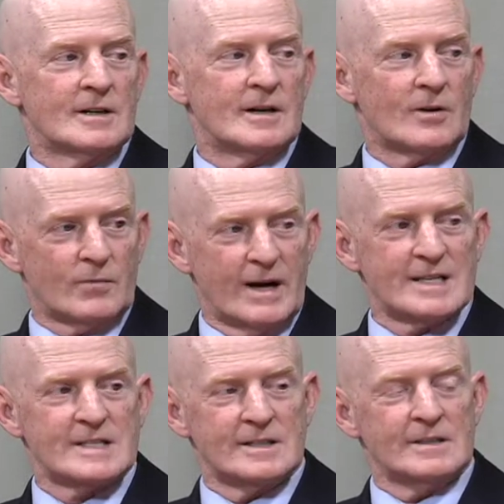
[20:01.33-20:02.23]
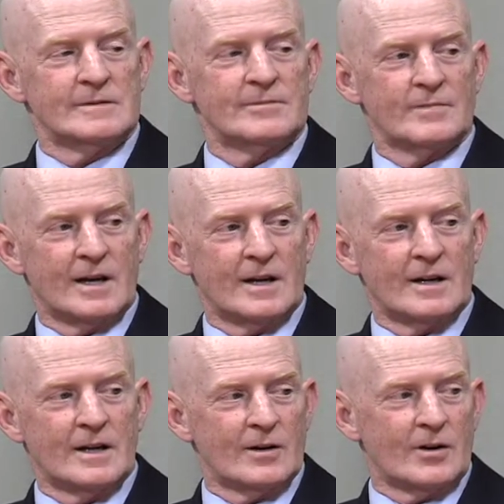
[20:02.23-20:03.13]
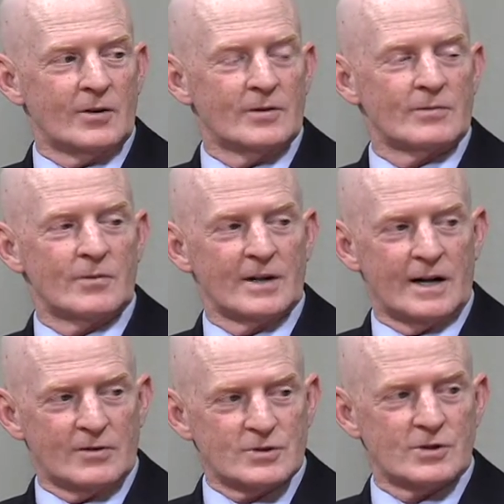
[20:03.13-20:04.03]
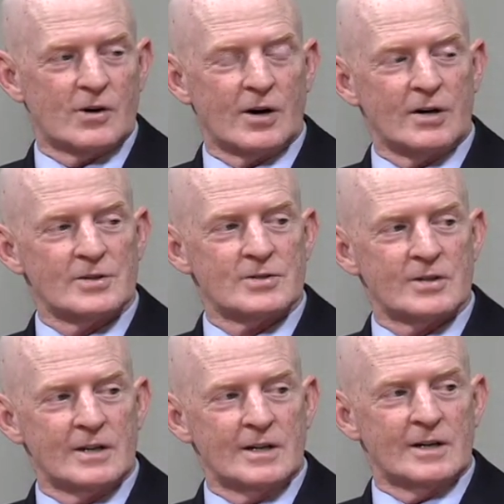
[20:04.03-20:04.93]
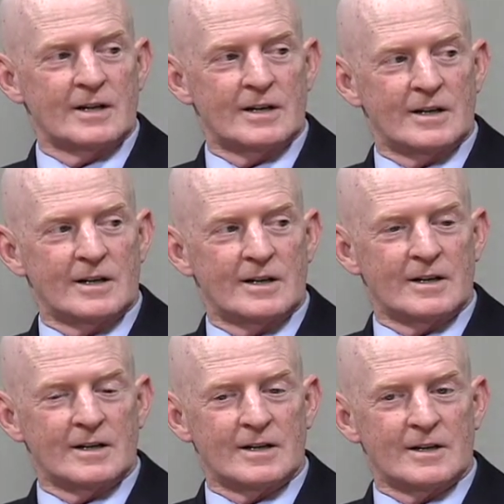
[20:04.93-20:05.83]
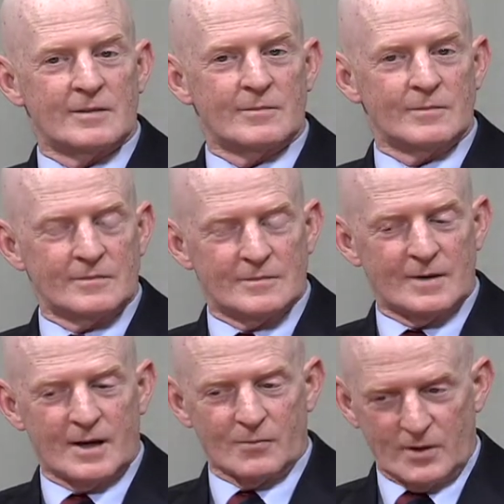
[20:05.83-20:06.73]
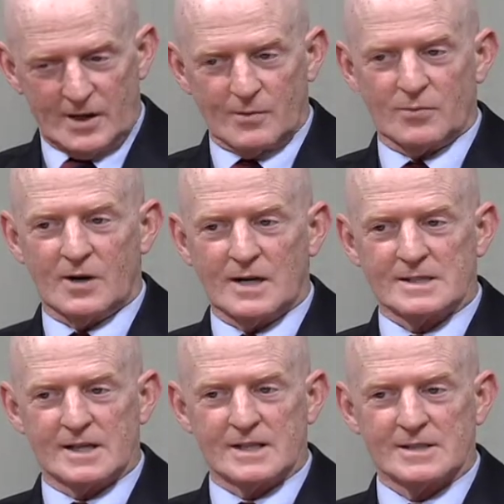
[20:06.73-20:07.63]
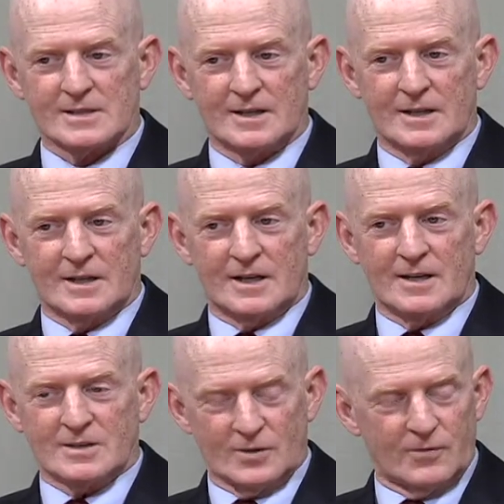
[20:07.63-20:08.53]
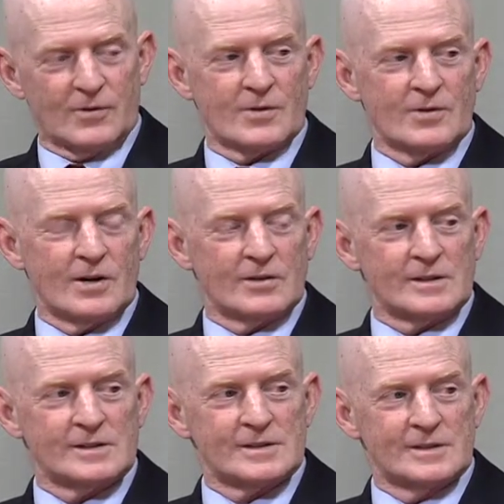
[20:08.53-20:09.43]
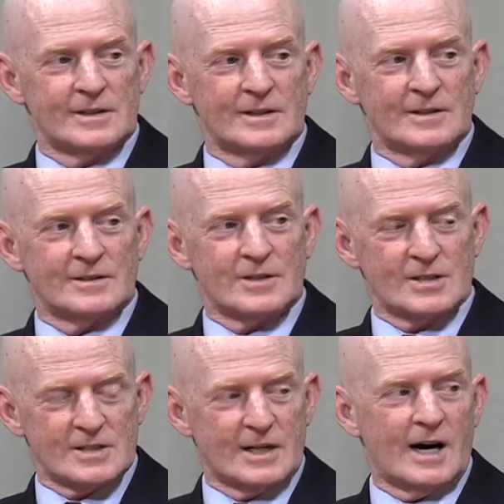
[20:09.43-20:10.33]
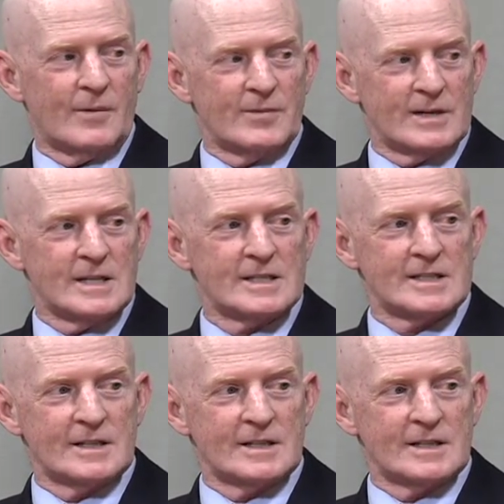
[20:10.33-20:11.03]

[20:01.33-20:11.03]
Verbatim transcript: arrested and held without charge uh, um, and without process until further notice. Mm-hmm. Send them to, to send them to